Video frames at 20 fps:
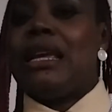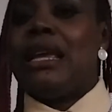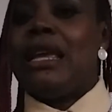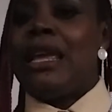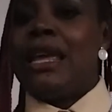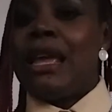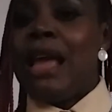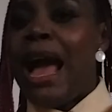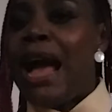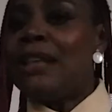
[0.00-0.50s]

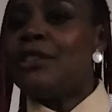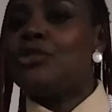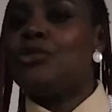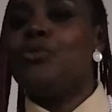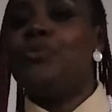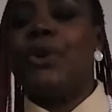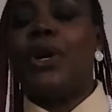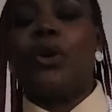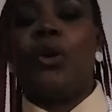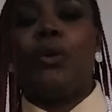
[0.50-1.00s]
it has to
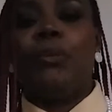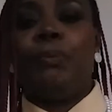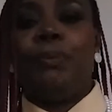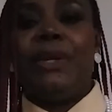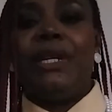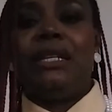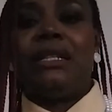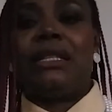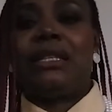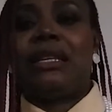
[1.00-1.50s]
be
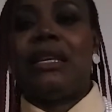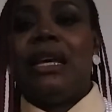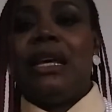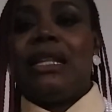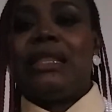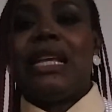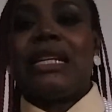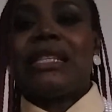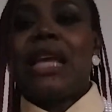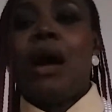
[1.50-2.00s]
complete,
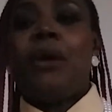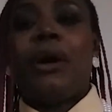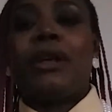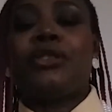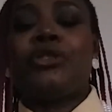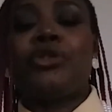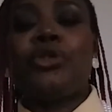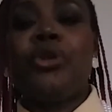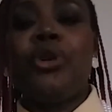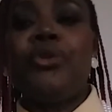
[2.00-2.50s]
that our
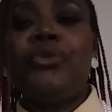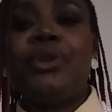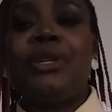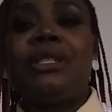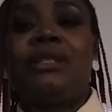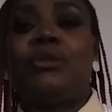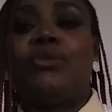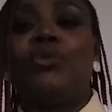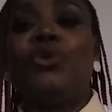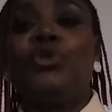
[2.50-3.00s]

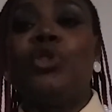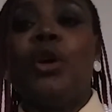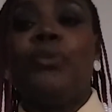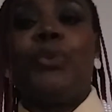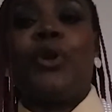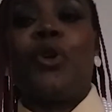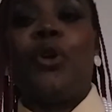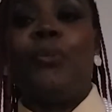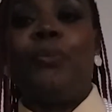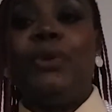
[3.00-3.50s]
stories will not
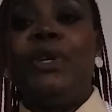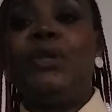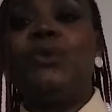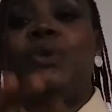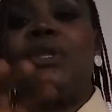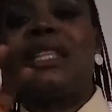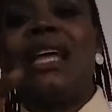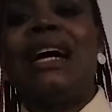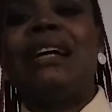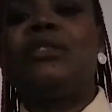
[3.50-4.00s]
be complete
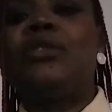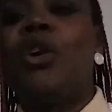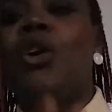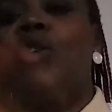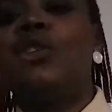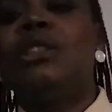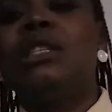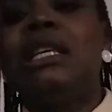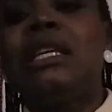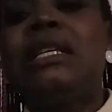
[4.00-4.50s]
without
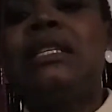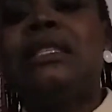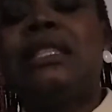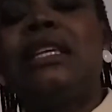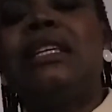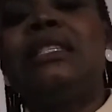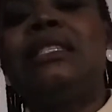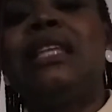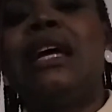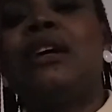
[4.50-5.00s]
all these
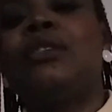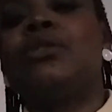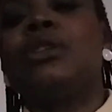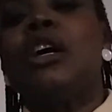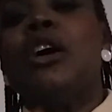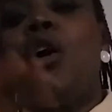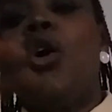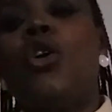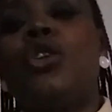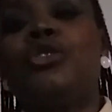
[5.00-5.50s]
things, that
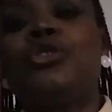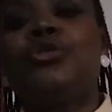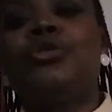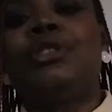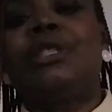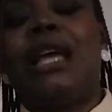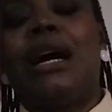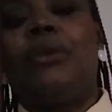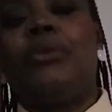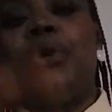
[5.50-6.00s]

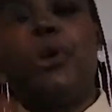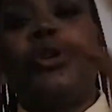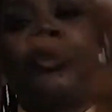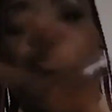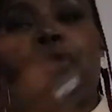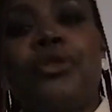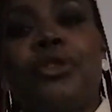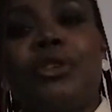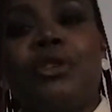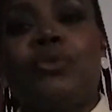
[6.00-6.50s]
hurdles that we
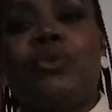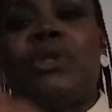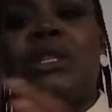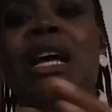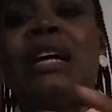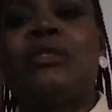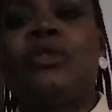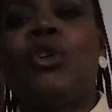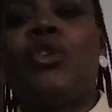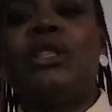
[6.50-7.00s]
cross,
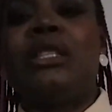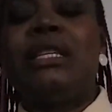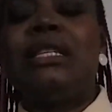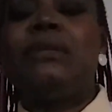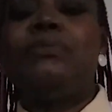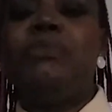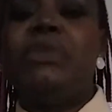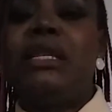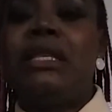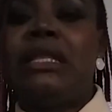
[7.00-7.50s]
without all
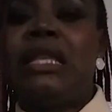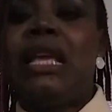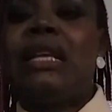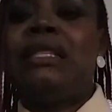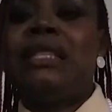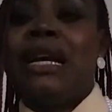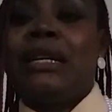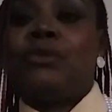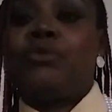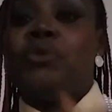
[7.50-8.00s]
these
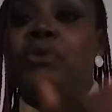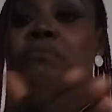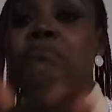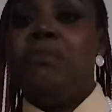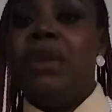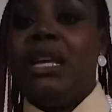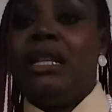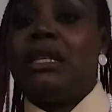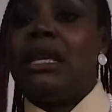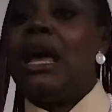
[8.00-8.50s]
mistakes that we
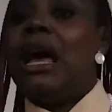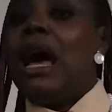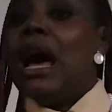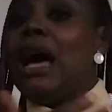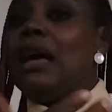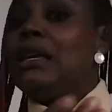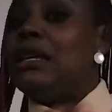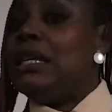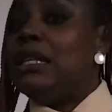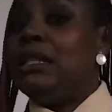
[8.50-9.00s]
made
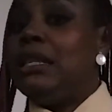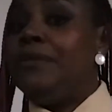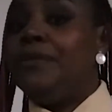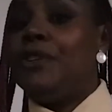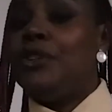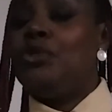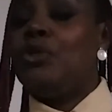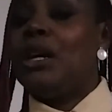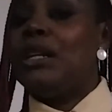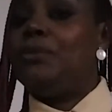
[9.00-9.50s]

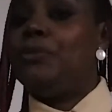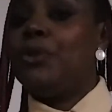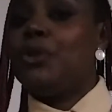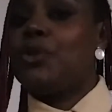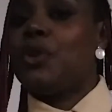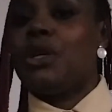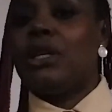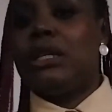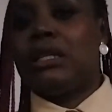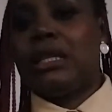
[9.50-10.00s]
individually, both
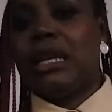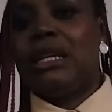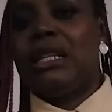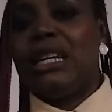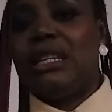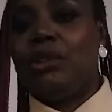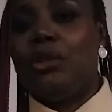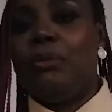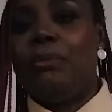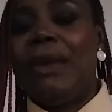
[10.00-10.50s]
on his side
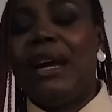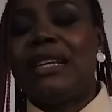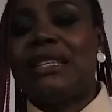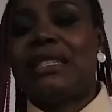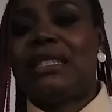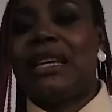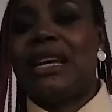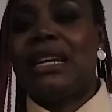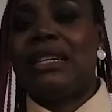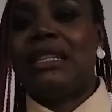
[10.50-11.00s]
and on my
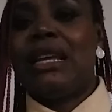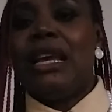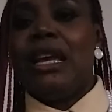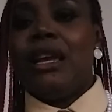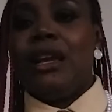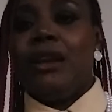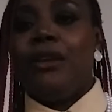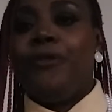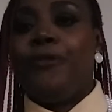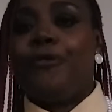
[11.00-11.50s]
side.
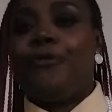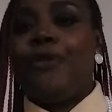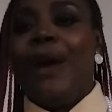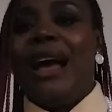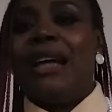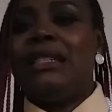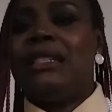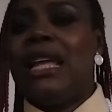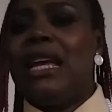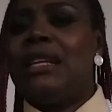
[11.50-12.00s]
If,
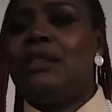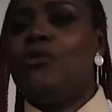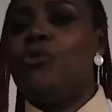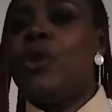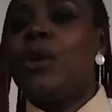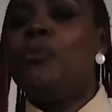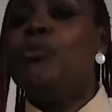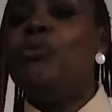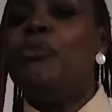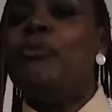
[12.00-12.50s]
and then
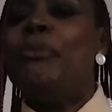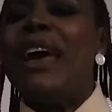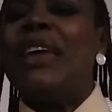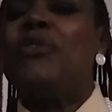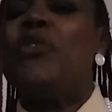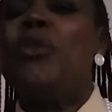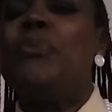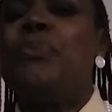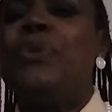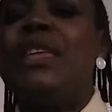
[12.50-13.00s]
we might
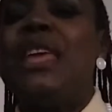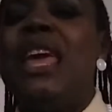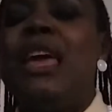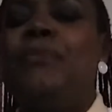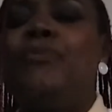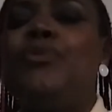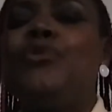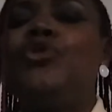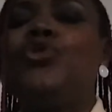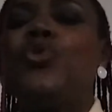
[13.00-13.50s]
not be able